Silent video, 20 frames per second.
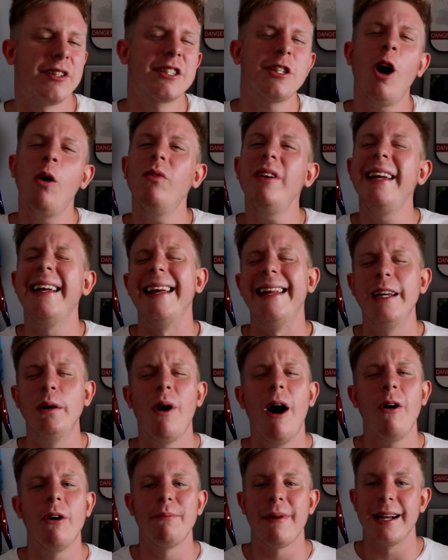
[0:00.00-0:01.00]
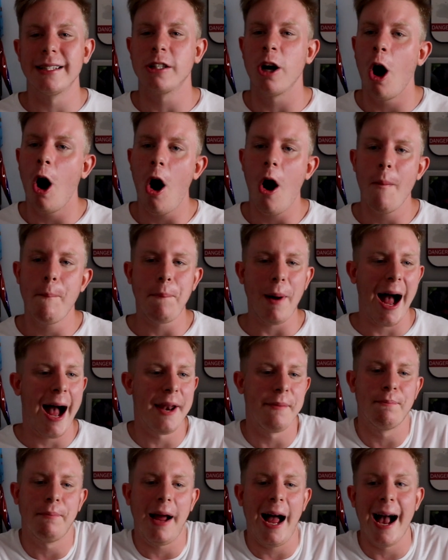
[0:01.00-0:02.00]
Just not winning anywhere in my top.
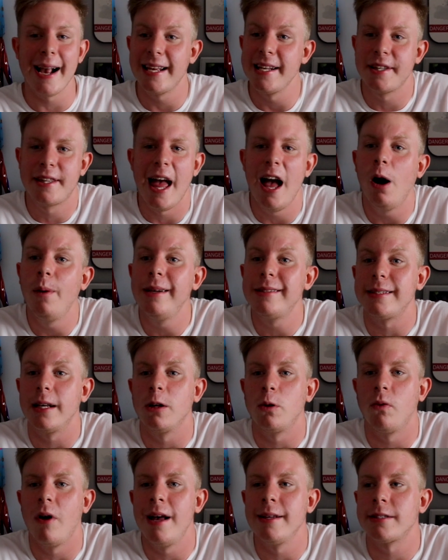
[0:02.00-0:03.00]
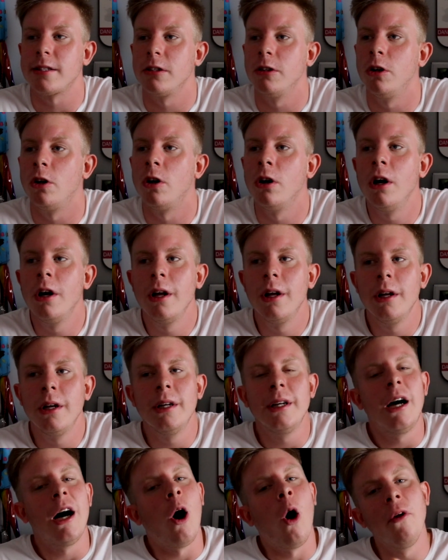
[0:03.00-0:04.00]
I can tell he's a good wrestler.
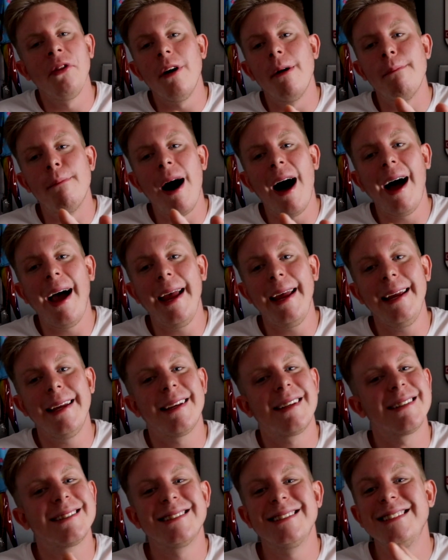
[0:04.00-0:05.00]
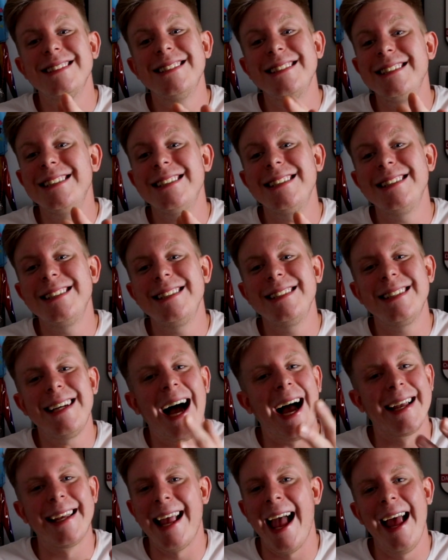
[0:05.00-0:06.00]
On the mic,
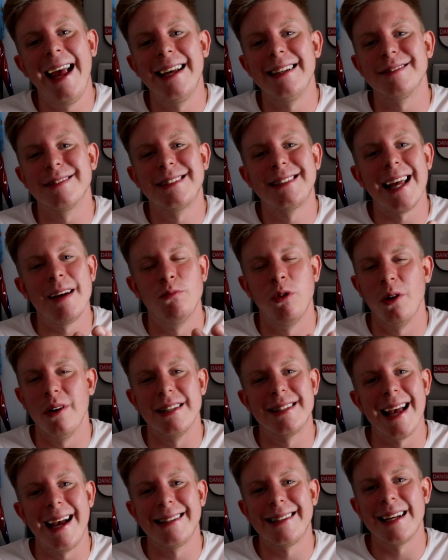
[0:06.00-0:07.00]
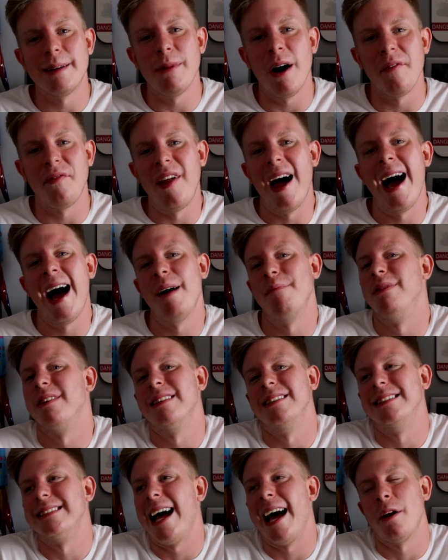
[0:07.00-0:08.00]
I can't say anything about that
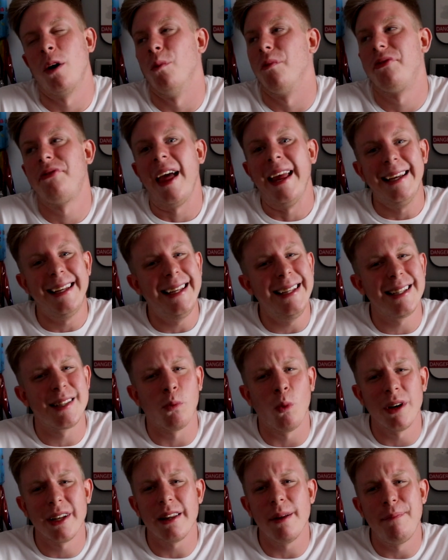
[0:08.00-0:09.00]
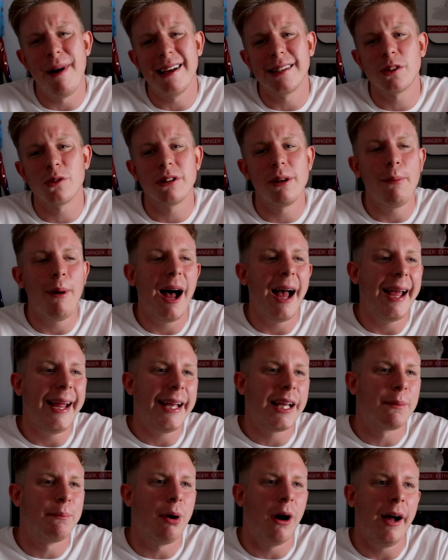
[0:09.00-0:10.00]
because I don't think he's one of the best on the
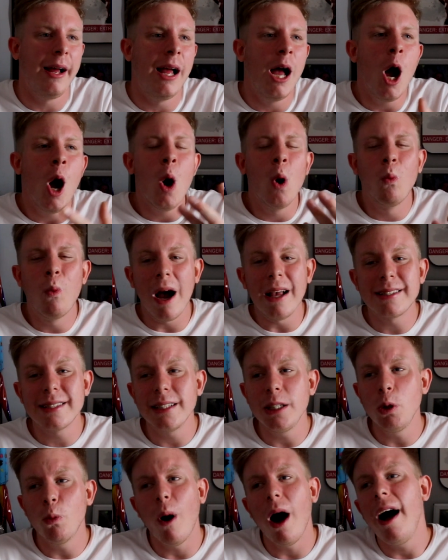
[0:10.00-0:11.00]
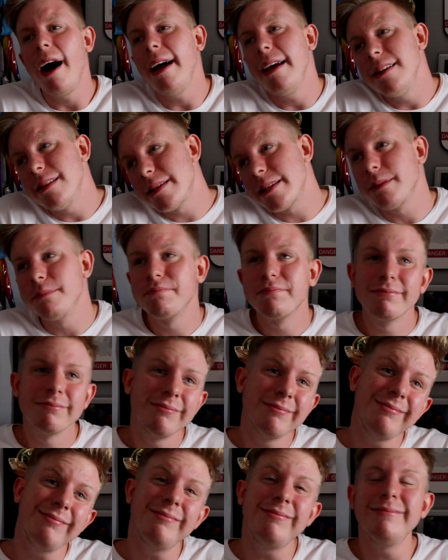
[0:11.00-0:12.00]
mic. But wrestling-wise,
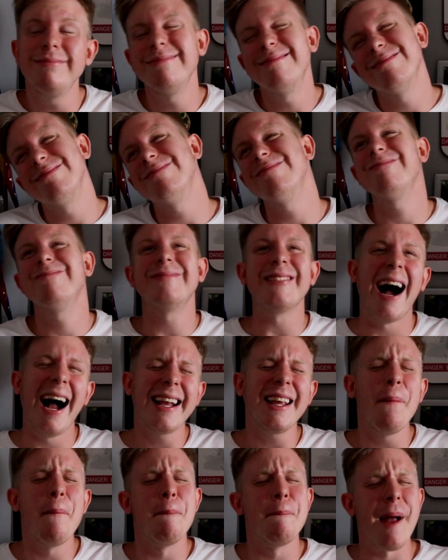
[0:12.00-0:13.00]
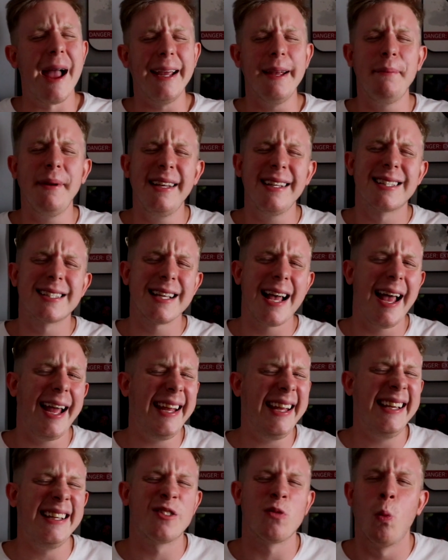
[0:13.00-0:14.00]
I can maybe say
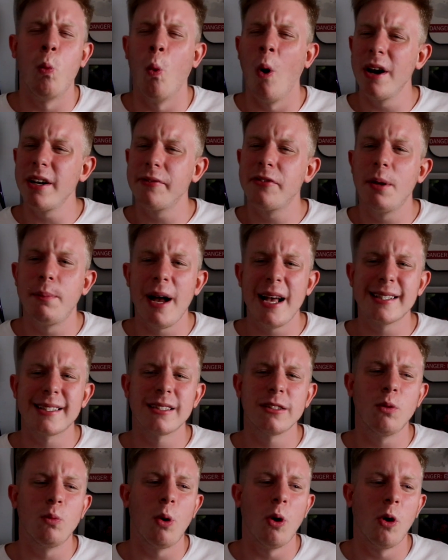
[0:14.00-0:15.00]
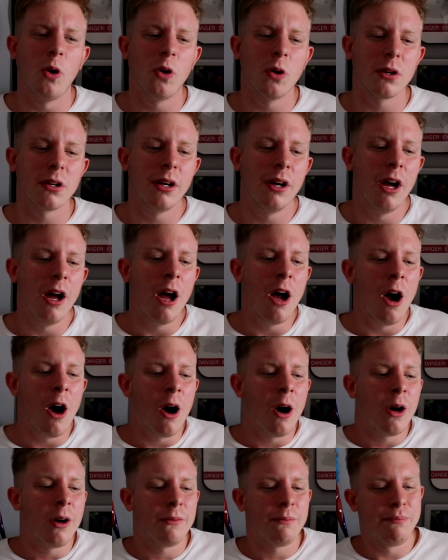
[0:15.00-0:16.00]
he's one of the best in the world.
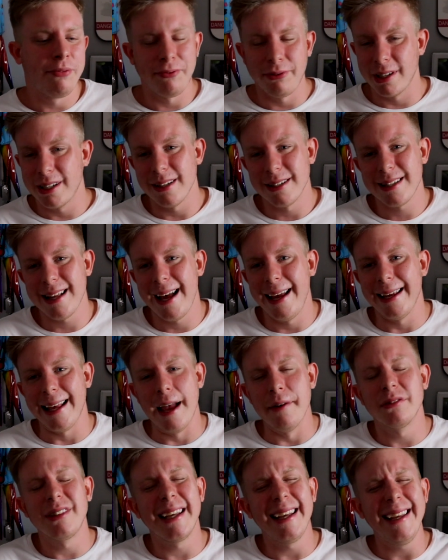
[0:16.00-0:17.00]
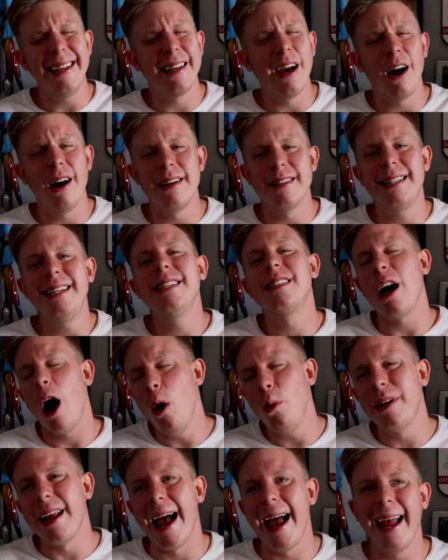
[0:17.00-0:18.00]
Because, like, everything he does, he's
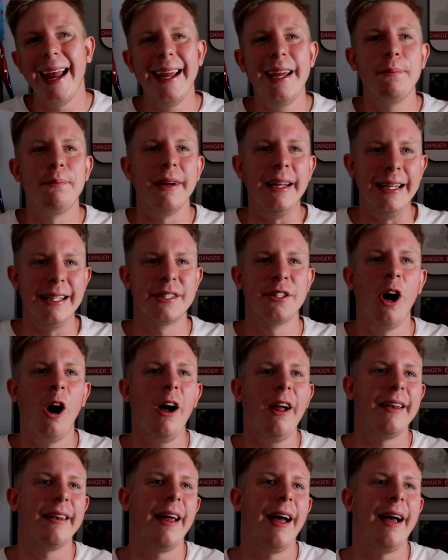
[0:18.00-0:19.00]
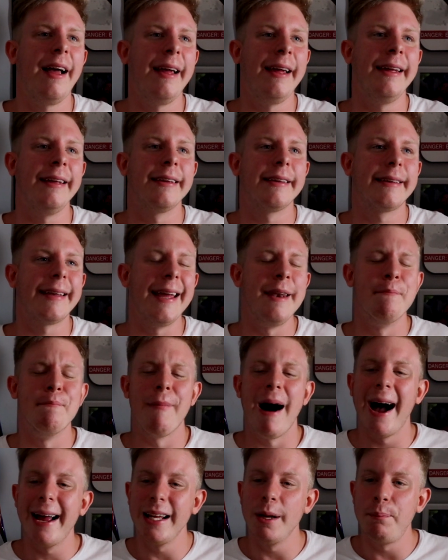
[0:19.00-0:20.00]
okay. But he's not, like, in
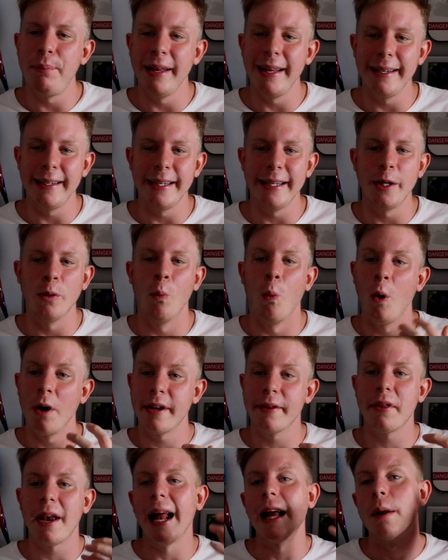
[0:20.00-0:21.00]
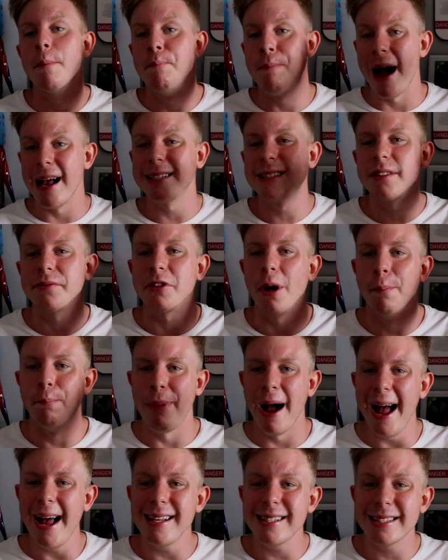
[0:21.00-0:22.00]
my opinion, one of the, like, best of the
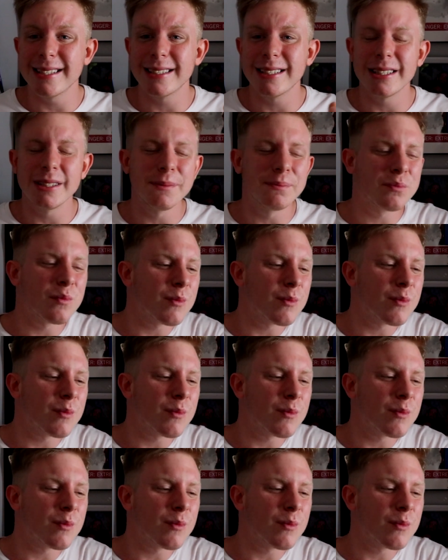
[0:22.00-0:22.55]
best.